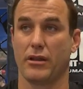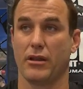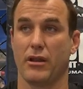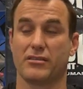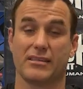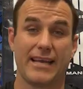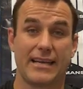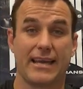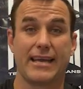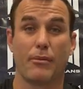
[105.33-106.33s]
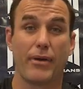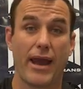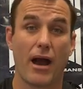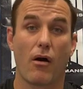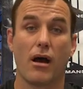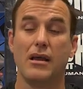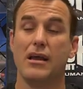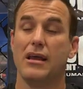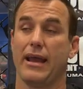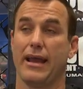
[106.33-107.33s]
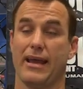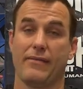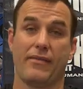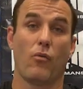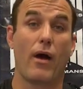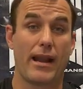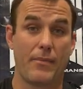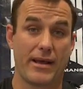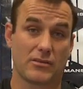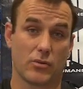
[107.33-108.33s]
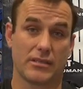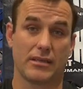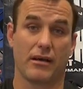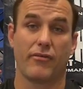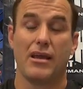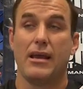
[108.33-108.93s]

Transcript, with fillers: you know, to the technique and power, and, and then the weight and that sort of stuff.